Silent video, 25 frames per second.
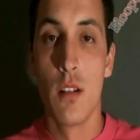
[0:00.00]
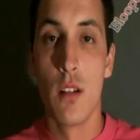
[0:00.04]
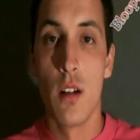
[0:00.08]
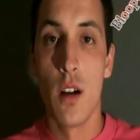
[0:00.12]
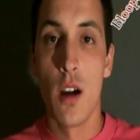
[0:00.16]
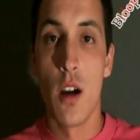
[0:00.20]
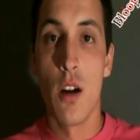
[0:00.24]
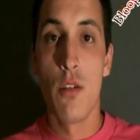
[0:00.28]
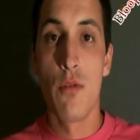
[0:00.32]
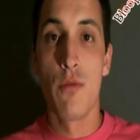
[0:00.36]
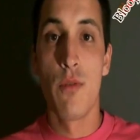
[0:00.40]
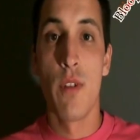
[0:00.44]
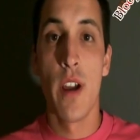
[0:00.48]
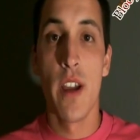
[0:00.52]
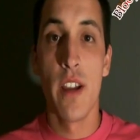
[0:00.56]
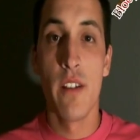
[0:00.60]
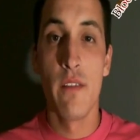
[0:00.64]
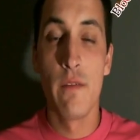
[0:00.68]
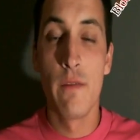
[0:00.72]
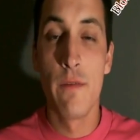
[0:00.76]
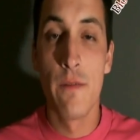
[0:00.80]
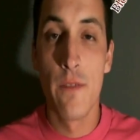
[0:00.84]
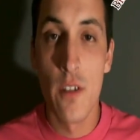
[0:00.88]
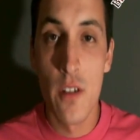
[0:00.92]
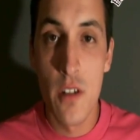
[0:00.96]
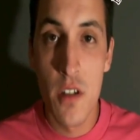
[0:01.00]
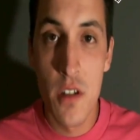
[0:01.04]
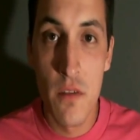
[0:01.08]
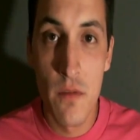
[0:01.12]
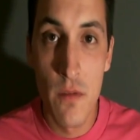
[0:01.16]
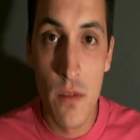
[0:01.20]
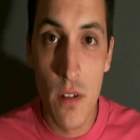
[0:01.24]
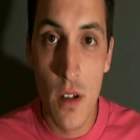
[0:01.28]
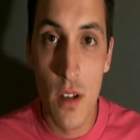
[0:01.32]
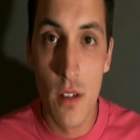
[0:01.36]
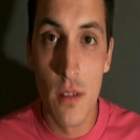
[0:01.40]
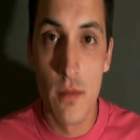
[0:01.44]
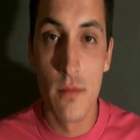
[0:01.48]
Alright, and
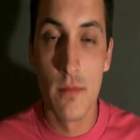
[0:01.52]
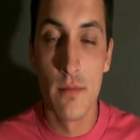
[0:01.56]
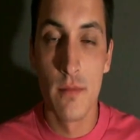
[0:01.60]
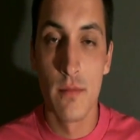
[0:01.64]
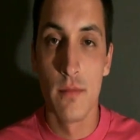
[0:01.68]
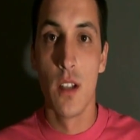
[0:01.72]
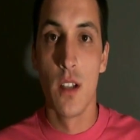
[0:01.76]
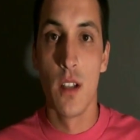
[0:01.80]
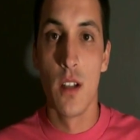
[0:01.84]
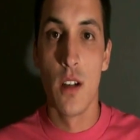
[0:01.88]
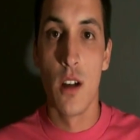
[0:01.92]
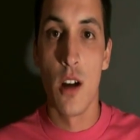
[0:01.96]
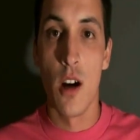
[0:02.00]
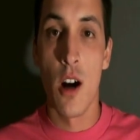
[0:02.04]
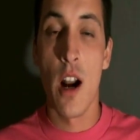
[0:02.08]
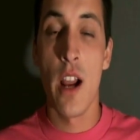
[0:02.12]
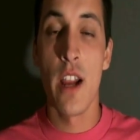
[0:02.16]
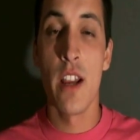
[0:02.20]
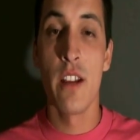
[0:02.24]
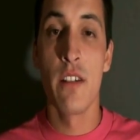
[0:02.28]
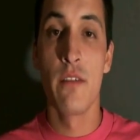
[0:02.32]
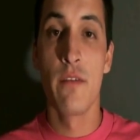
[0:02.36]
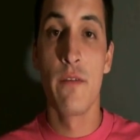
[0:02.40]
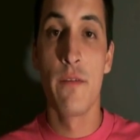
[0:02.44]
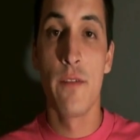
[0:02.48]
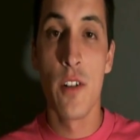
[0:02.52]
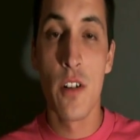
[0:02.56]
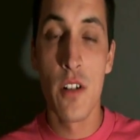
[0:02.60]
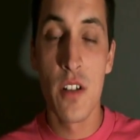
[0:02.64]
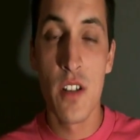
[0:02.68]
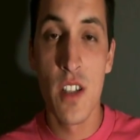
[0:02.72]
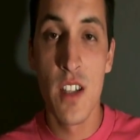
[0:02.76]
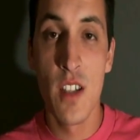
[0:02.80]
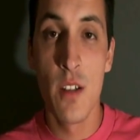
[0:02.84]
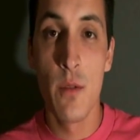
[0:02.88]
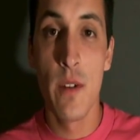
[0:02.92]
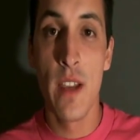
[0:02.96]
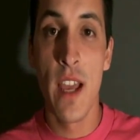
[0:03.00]

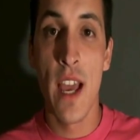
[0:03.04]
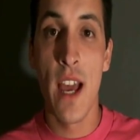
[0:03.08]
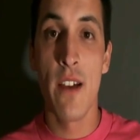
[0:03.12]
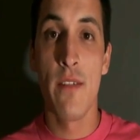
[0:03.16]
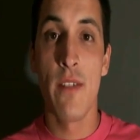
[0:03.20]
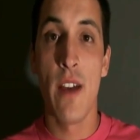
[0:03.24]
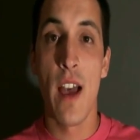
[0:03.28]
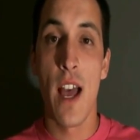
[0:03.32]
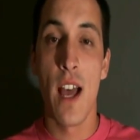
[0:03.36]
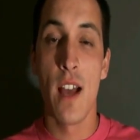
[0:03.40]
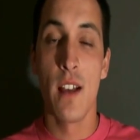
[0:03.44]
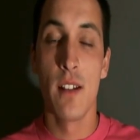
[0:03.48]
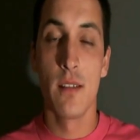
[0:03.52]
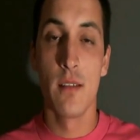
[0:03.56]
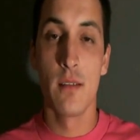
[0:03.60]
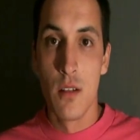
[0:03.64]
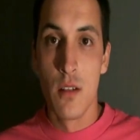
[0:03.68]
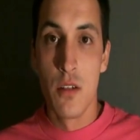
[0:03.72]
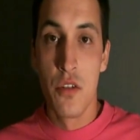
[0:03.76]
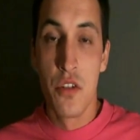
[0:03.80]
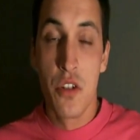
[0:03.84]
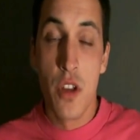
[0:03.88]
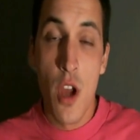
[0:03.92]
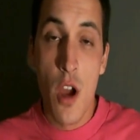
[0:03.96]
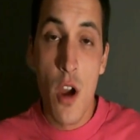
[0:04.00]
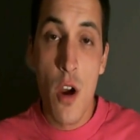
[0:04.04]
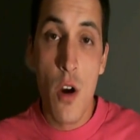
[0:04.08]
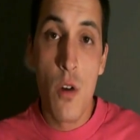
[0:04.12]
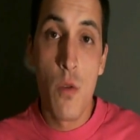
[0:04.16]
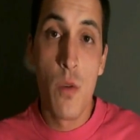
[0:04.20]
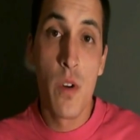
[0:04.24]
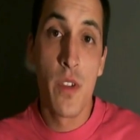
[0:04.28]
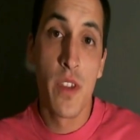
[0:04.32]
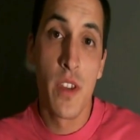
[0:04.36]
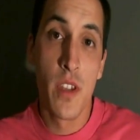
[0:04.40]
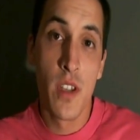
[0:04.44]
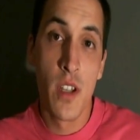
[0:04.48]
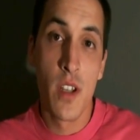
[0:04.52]
firstly we have, so
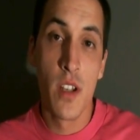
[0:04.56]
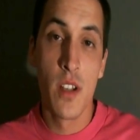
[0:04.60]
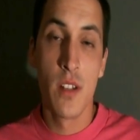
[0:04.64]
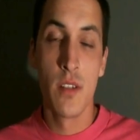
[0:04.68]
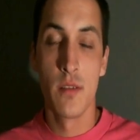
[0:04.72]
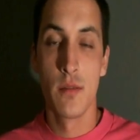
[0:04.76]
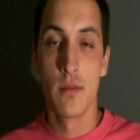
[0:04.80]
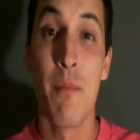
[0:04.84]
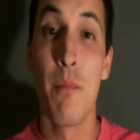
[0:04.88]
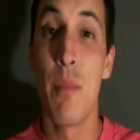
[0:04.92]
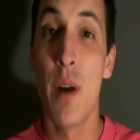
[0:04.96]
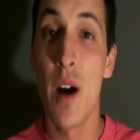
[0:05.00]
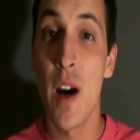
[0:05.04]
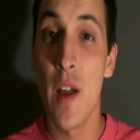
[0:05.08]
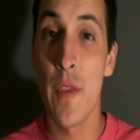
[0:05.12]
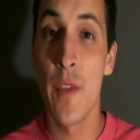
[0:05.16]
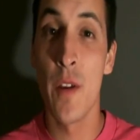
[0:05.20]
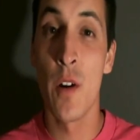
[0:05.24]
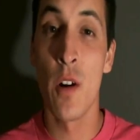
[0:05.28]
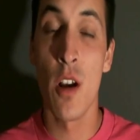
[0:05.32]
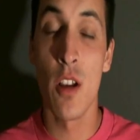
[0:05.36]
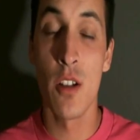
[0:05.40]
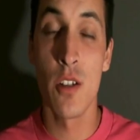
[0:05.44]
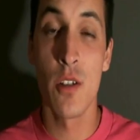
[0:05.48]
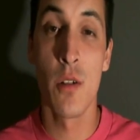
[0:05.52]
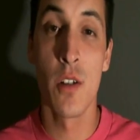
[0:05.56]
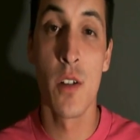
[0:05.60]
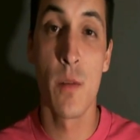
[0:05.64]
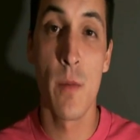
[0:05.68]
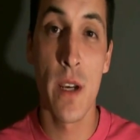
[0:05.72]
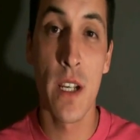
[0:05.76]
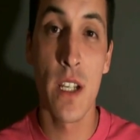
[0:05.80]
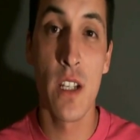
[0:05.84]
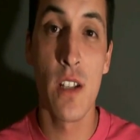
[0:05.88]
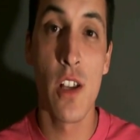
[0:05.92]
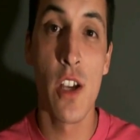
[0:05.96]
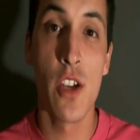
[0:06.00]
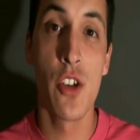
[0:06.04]
with the, but there are also
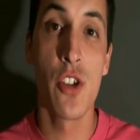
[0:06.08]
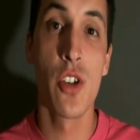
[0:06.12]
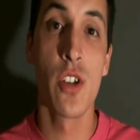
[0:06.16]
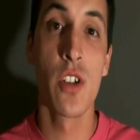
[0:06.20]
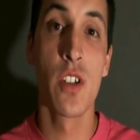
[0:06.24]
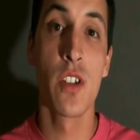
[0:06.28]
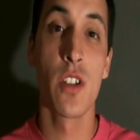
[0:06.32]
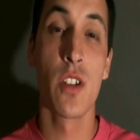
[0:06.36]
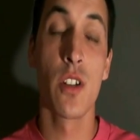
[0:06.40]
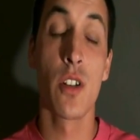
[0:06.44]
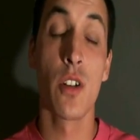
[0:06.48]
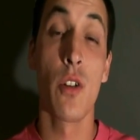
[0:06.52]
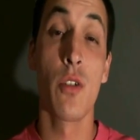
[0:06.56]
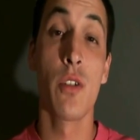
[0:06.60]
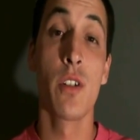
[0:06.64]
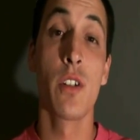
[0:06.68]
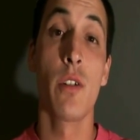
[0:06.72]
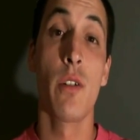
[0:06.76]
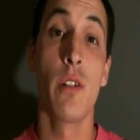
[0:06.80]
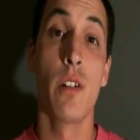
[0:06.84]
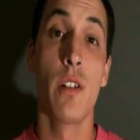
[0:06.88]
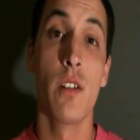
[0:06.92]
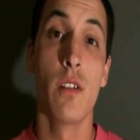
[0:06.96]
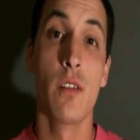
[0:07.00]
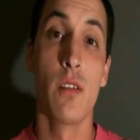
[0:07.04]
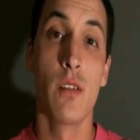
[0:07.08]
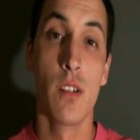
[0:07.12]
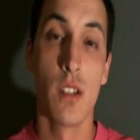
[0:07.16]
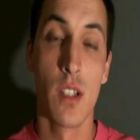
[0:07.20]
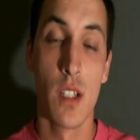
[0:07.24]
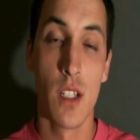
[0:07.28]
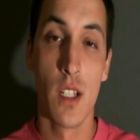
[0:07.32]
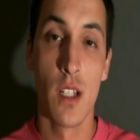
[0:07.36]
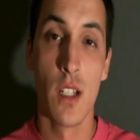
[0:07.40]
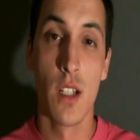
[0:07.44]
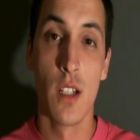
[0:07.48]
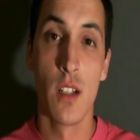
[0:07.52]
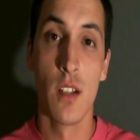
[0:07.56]
speculations, there's always going,
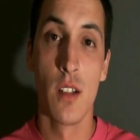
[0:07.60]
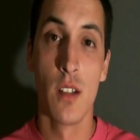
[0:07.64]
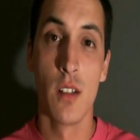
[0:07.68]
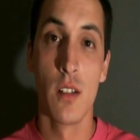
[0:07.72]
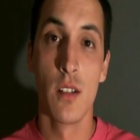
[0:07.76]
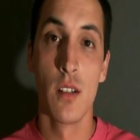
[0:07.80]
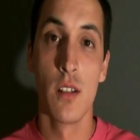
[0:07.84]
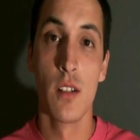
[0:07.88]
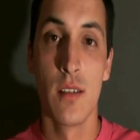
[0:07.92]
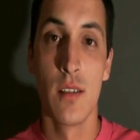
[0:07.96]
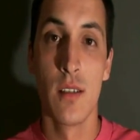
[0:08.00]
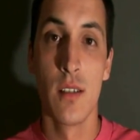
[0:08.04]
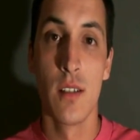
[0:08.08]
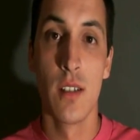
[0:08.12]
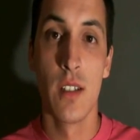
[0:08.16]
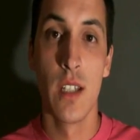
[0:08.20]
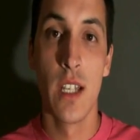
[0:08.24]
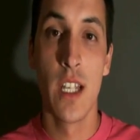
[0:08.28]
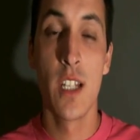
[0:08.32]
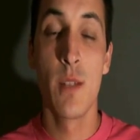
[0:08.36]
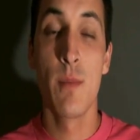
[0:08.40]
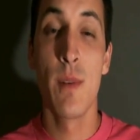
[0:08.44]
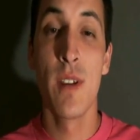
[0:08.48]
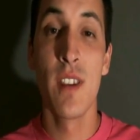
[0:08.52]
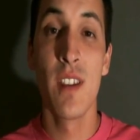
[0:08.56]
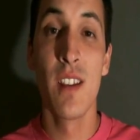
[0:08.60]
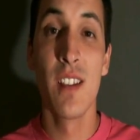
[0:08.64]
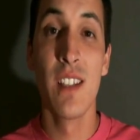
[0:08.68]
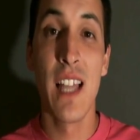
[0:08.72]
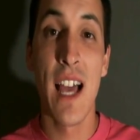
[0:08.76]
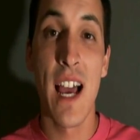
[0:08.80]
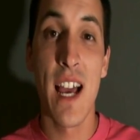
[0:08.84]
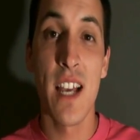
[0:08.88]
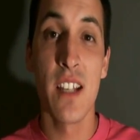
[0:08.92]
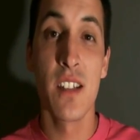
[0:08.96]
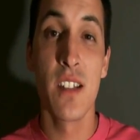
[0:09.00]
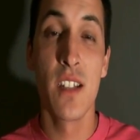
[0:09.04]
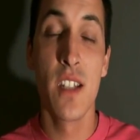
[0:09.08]
he spent the
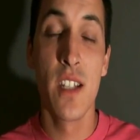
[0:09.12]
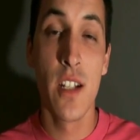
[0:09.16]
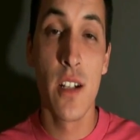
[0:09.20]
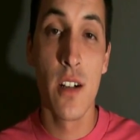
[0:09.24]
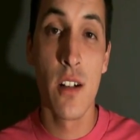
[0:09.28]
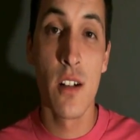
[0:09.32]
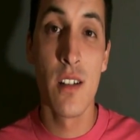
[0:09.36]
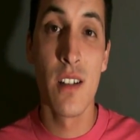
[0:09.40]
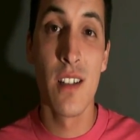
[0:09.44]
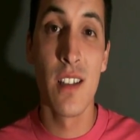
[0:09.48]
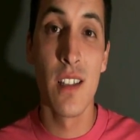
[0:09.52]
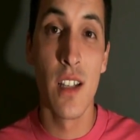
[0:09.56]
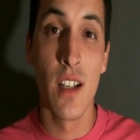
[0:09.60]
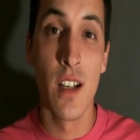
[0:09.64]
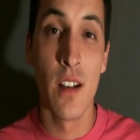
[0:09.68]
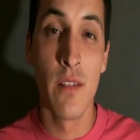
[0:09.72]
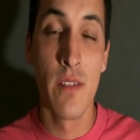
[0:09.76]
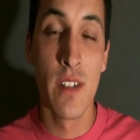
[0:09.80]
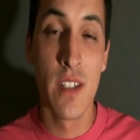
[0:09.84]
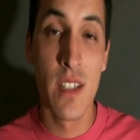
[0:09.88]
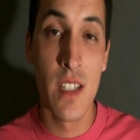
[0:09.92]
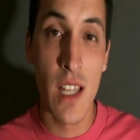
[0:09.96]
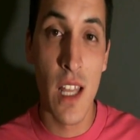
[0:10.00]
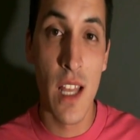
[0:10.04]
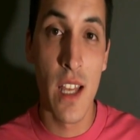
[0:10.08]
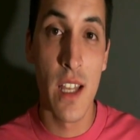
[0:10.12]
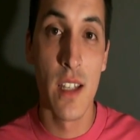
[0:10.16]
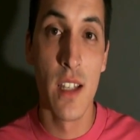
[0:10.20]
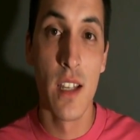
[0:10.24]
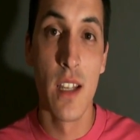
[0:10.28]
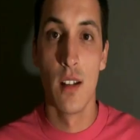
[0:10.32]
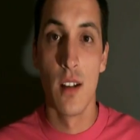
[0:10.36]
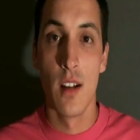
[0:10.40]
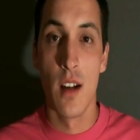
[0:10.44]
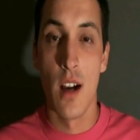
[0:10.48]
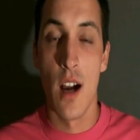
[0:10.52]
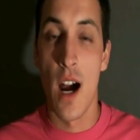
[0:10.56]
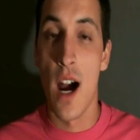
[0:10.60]
last years of his life,
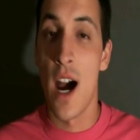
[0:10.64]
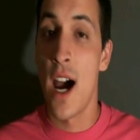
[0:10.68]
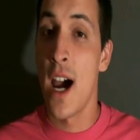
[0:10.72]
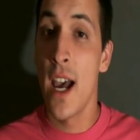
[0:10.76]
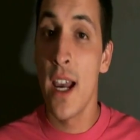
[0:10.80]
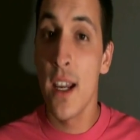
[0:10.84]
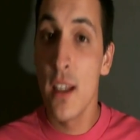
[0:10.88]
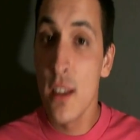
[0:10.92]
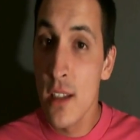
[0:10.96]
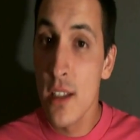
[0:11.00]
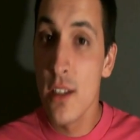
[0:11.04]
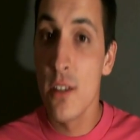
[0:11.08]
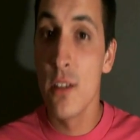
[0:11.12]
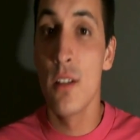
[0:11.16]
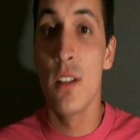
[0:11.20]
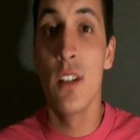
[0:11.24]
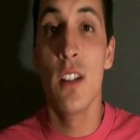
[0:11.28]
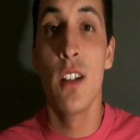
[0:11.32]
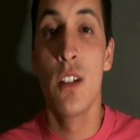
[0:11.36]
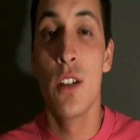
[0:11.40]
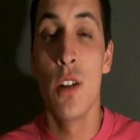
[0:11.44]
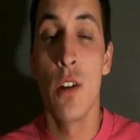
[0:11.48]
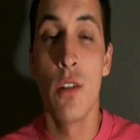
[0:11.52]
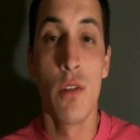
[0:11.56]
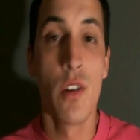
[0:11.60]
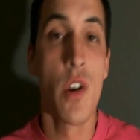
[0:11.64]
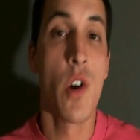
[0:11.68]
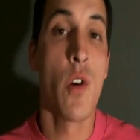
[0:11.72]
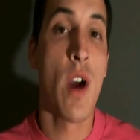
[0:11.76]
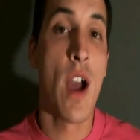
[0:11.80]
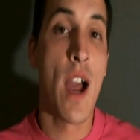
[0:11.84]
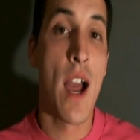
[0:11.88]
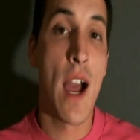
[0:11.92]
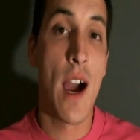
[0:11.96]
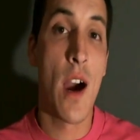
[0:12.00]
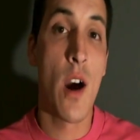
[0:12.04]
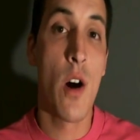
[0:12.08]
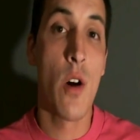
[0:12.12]
I literally don't know
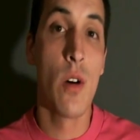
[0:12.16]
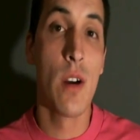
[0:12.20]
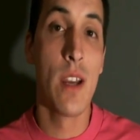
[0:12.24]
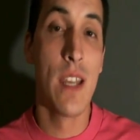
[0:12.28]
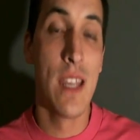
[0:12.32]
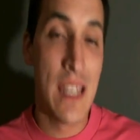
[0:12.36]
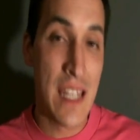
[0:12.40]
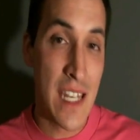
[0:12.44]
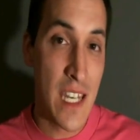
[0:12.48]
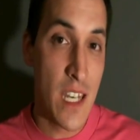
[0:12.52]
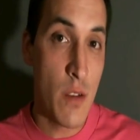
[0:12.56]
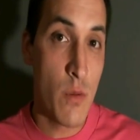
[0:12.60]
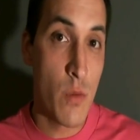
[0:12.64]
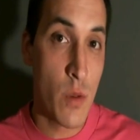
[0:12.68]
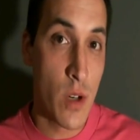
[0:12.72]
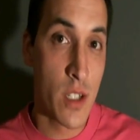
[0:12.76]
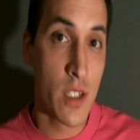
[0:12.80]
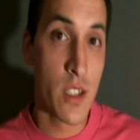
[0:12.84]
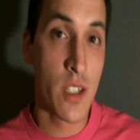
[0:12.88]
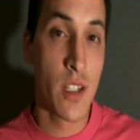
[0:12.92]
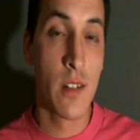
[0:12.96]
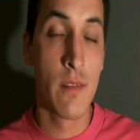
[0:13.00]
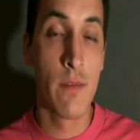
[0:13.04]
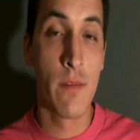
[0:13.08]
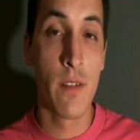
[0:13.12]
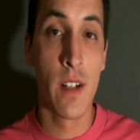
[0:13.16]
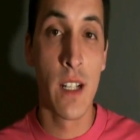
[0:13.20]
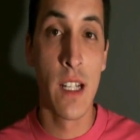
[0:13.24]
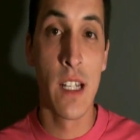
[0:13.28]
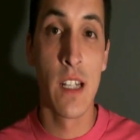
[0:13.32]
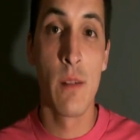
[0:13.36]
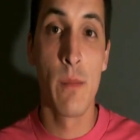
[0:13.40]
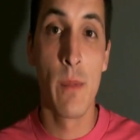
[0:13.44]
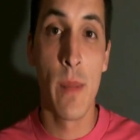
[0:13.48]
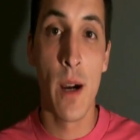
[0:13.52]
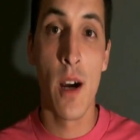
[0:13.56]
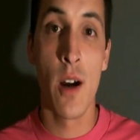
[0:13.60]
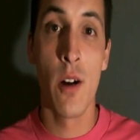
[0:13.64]
how anyone could forget
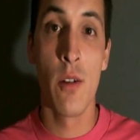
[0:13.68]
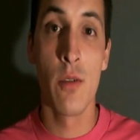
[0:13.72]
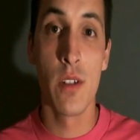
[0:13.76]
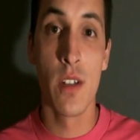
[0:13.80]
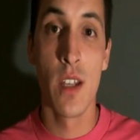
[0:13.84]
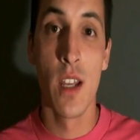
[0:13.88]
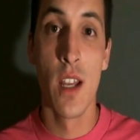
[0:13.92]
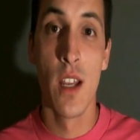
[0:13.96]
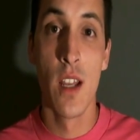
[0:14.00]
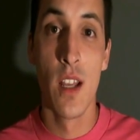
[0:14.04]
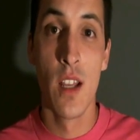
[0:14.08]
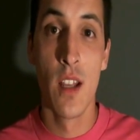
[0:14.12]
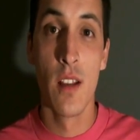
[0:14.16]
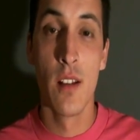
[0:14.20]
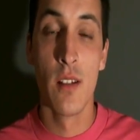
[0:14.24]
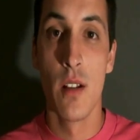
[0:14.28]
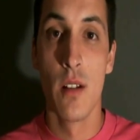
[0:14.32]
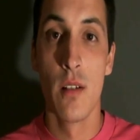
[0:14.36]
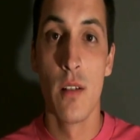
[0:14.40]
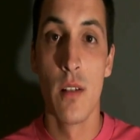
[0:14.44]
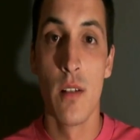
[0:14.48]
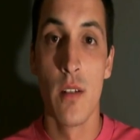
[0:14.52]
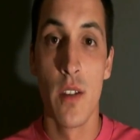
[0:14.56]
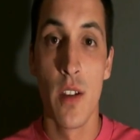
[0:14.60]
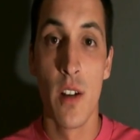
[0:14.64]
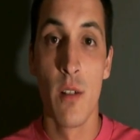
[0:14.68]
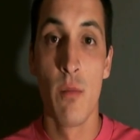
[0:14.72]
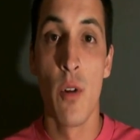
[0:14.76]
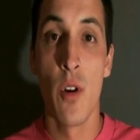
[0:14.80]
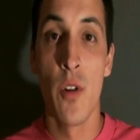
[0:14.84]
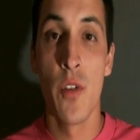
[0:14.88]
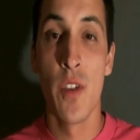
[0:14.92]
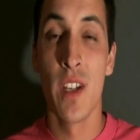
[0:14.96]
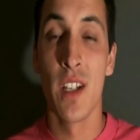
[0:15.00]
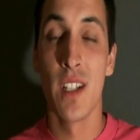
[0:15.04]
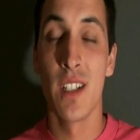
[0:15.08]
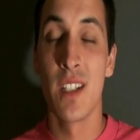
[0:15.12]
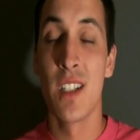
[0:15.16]
about, they're both